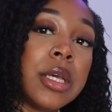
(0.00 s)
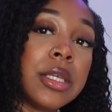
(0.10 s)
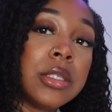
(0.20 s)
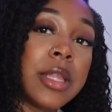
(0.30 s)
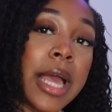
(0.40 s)

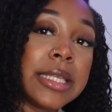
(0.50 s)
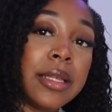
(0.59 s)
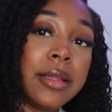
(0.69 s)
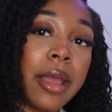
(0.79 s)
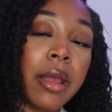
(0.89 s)
So that's
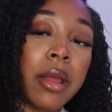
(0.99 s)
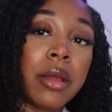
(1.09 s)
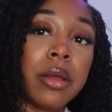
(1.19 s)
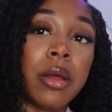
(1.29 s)
it there.